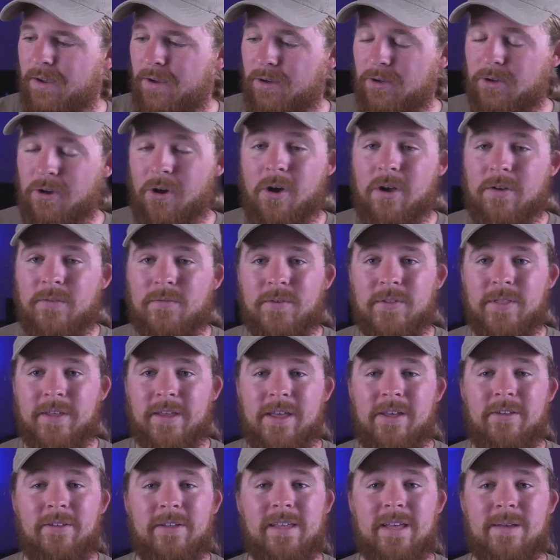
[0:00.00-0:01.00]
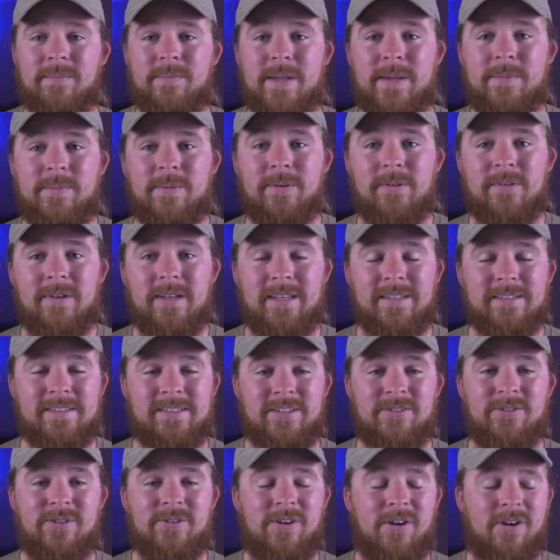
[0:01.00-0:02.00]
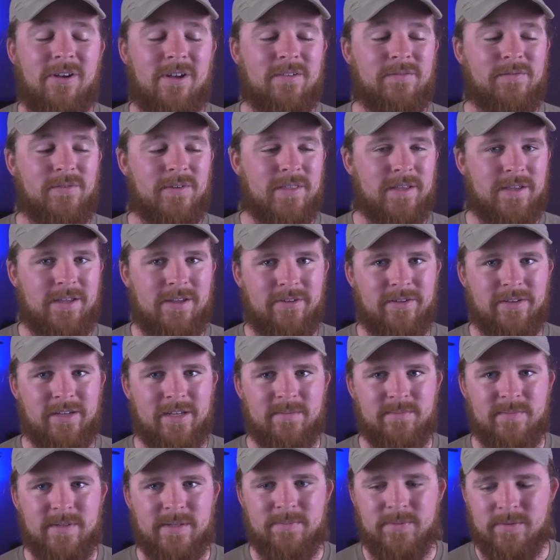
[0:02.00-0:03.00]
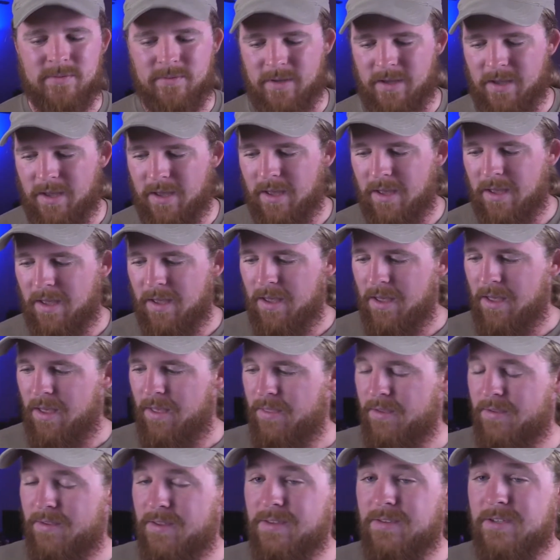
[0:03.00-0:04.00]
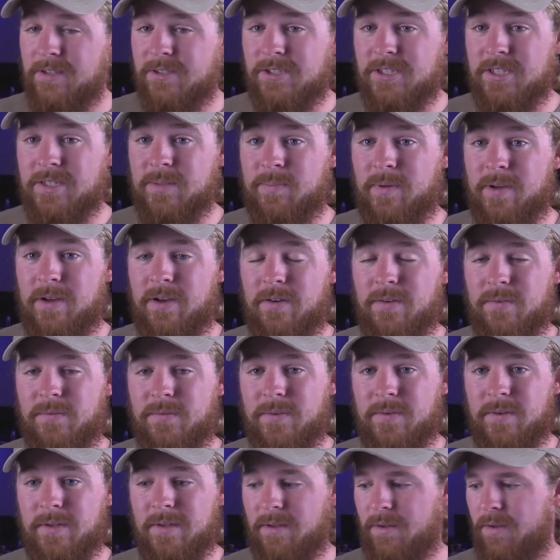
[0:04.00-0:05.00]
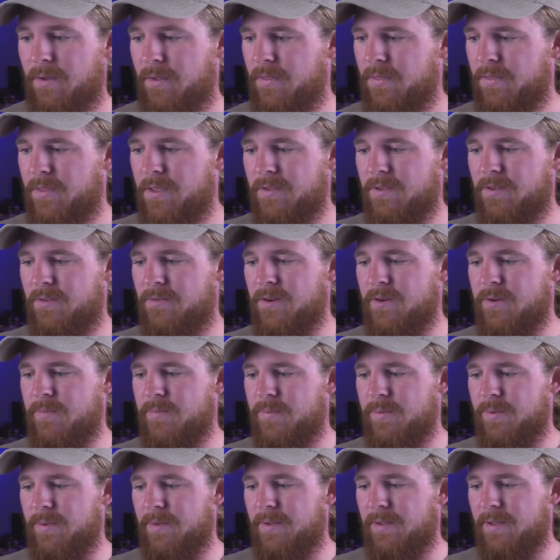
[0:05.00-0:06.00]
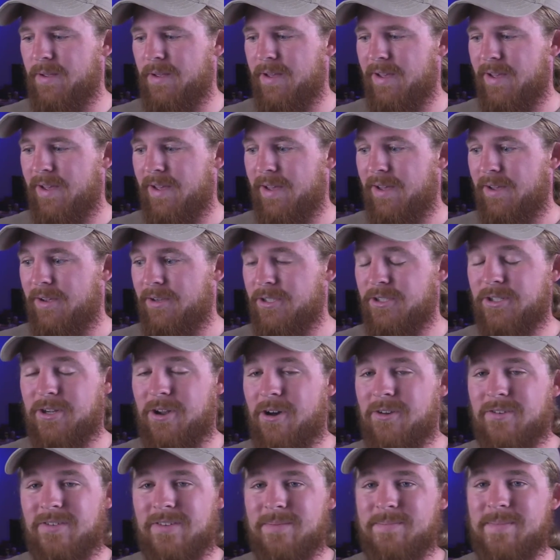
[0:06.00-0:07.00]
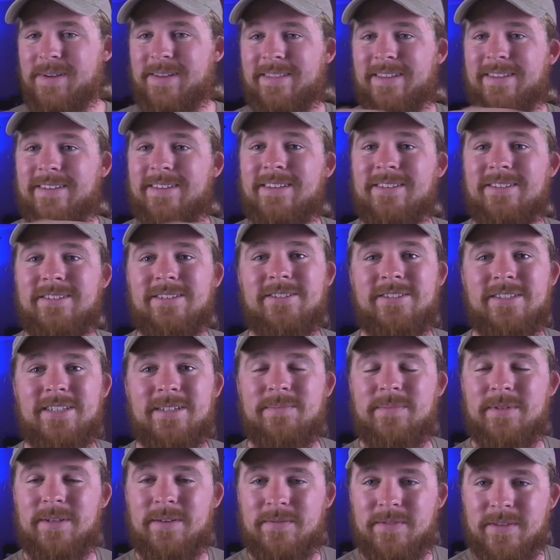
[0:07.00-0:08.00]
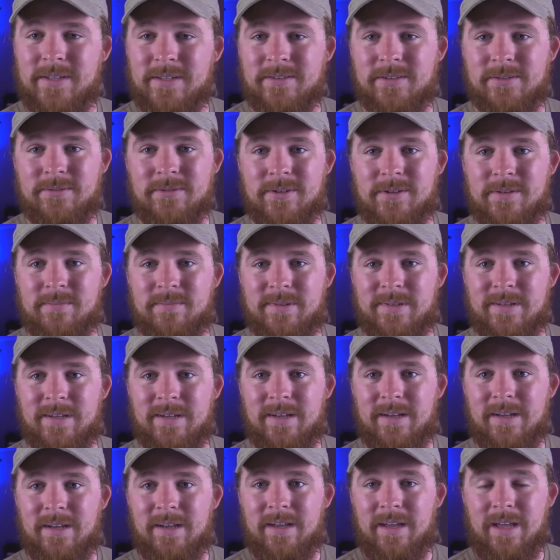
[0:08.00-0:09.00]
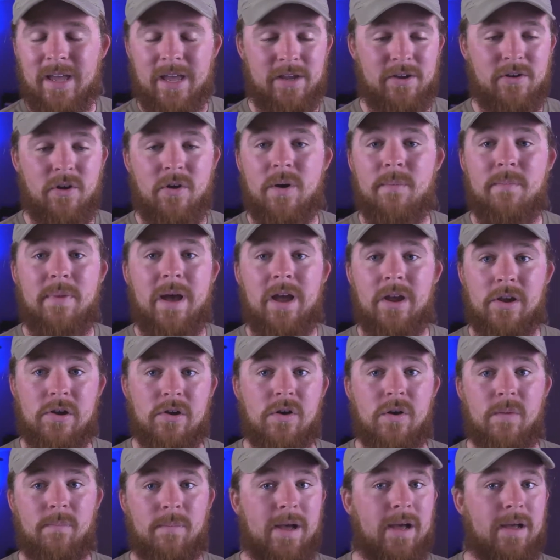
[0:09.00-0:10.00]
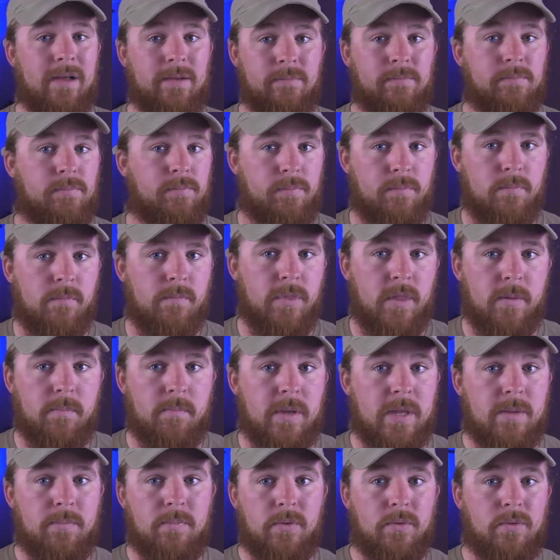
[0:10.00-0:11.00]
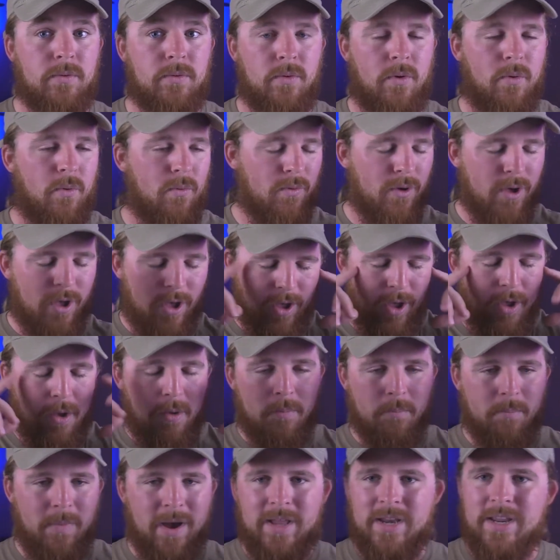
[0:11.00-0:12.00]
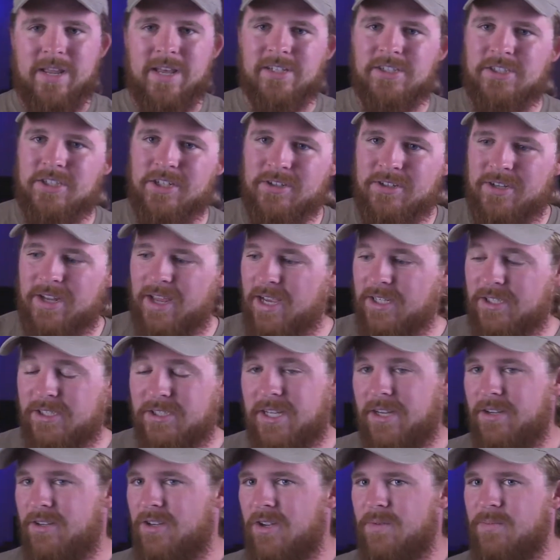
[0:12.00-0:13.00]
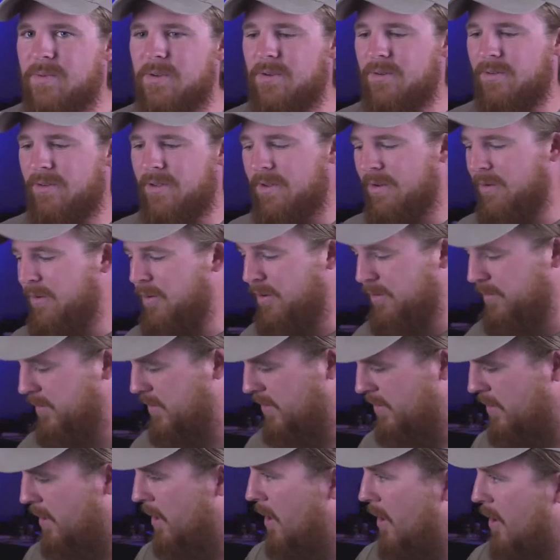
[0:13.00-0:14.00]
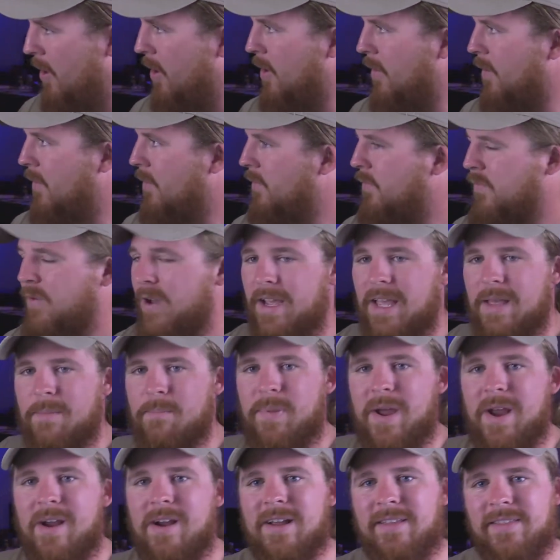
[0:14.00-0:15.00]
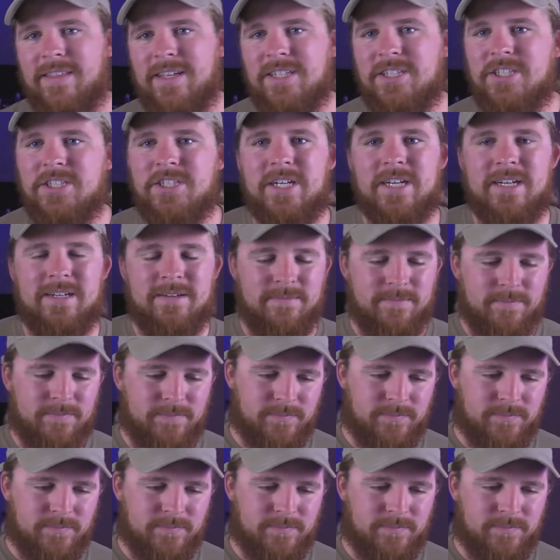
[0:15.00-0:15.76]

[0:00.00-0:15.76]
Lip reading: Calling for the killing of people is still calling for the killing of people. The censorship of this group should also mean the censorship of this group. Going by the people, oh, mighty SJW, let's fucking parrot this shit.